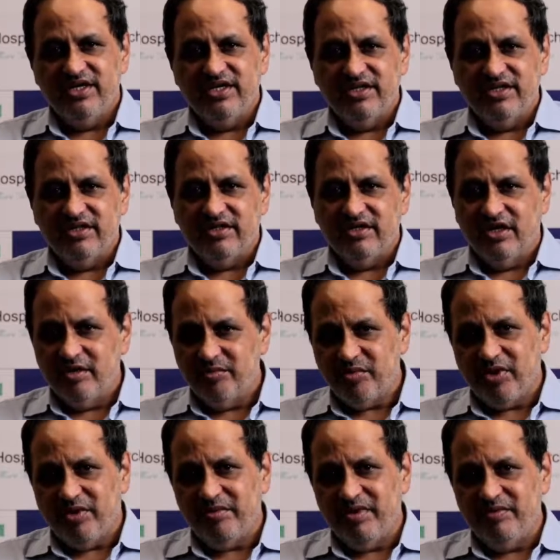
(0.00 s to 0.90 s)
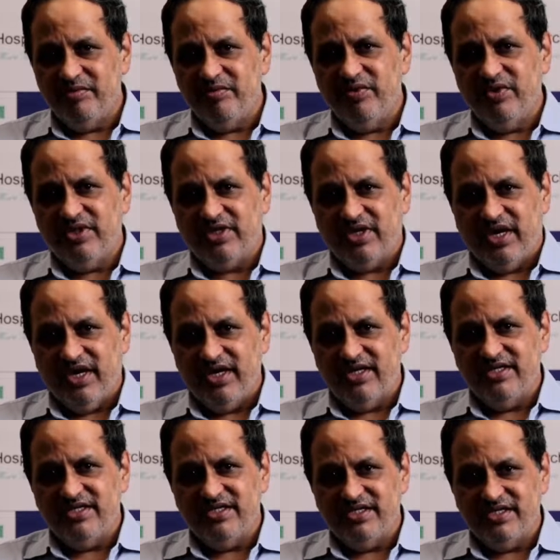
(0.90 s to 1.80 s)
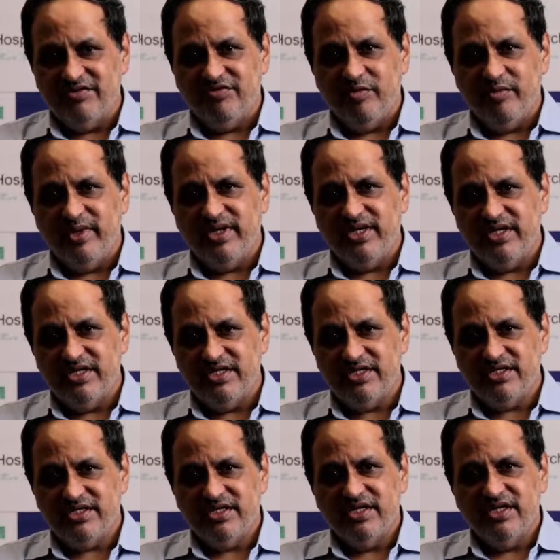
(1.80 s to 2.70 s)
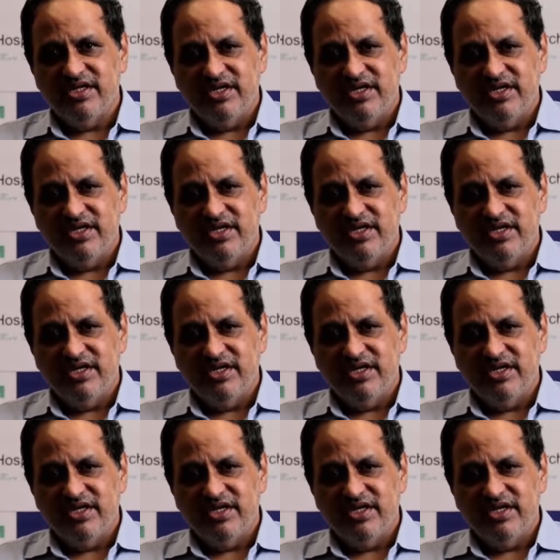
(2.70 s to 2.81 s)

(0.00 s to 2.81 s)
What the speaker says: The third problem with heart disease in women is